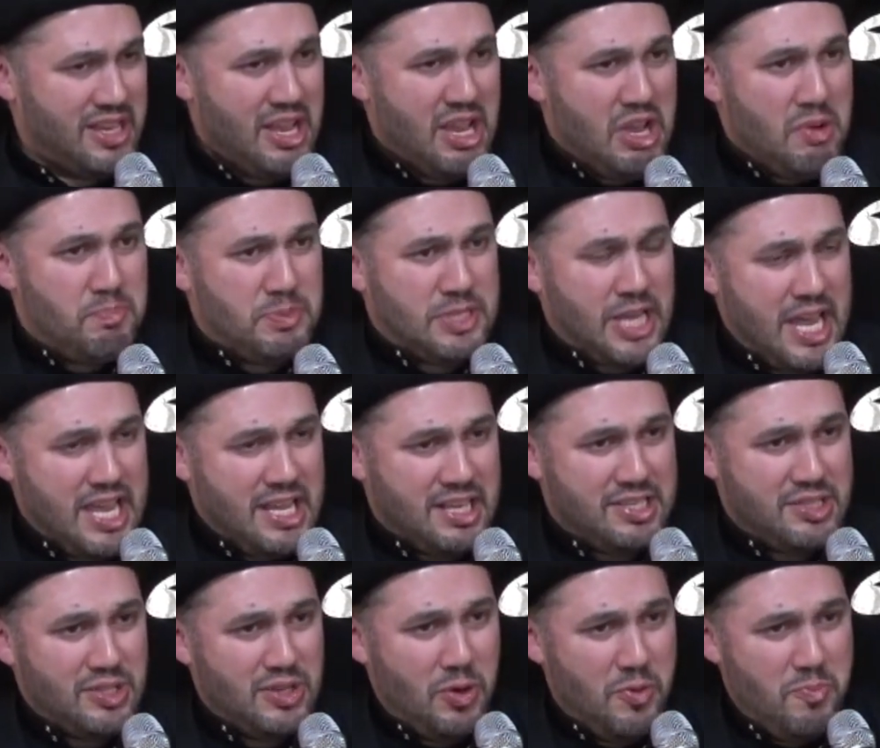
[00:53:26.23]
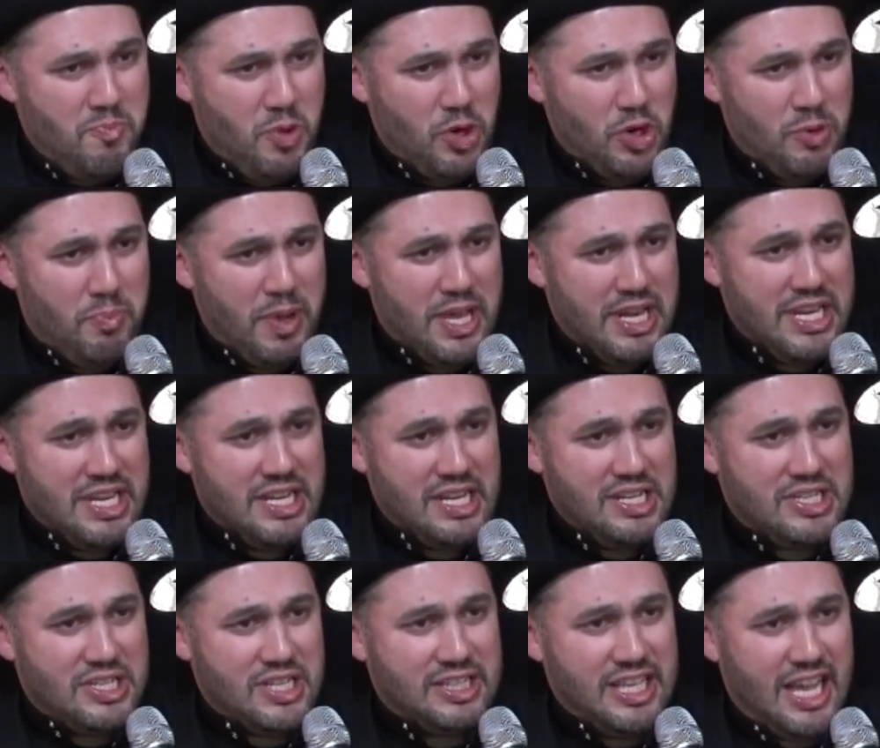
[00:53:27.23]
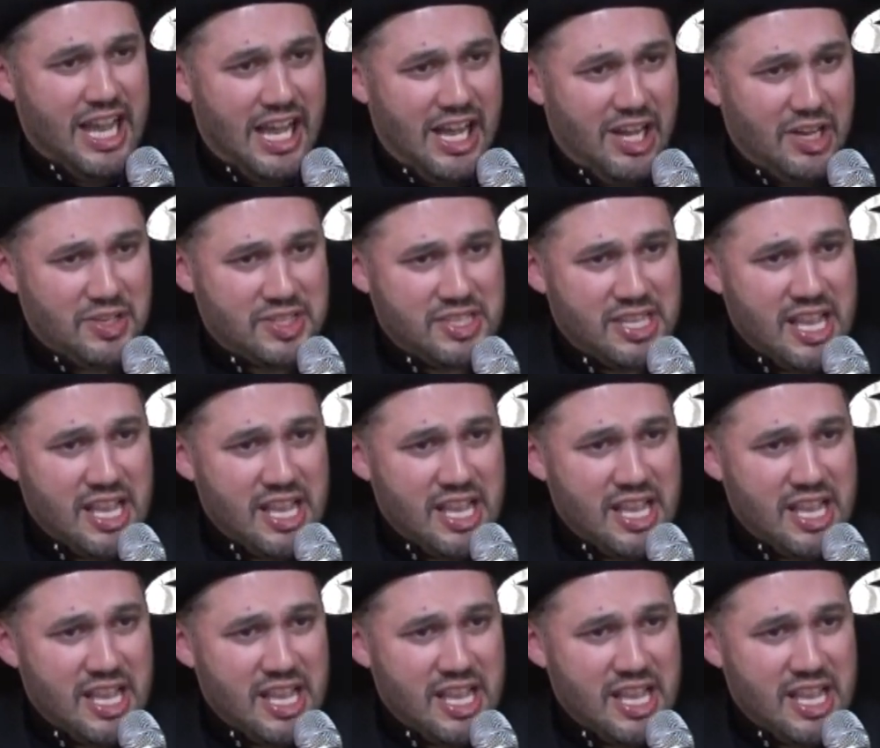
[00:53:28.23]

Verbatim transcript: takes Umm al-Banin into the house.